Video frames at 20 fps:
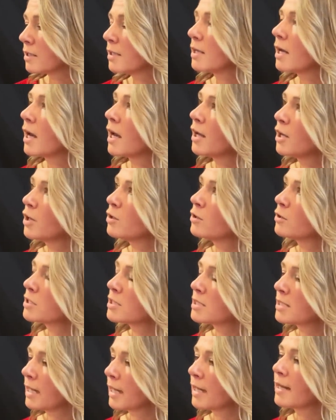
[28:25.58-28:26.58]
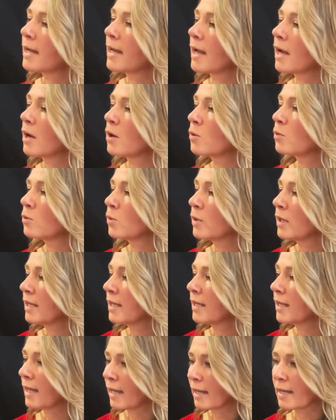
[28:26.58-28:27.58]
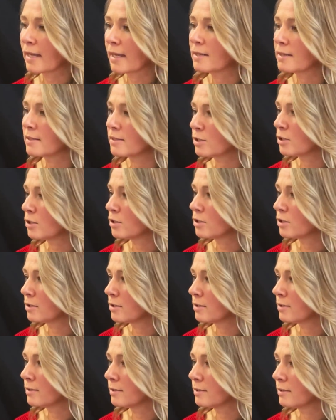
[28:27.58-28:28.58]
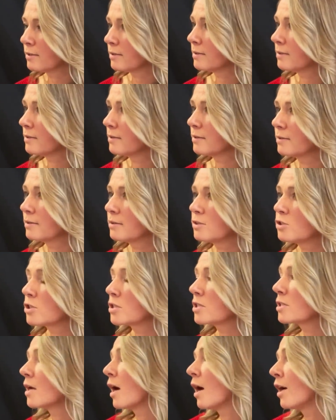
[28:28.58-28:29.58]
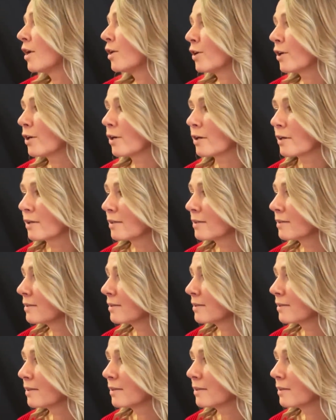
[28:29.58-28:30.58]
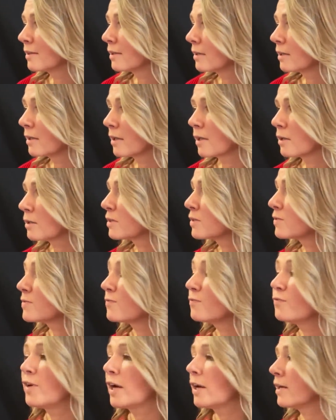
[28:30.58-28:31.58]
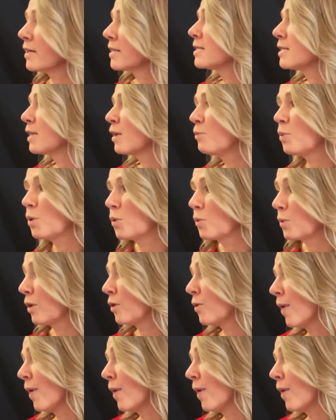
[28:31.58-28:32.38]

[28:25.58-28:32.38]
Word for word: to not understand how we can't just honor a very simple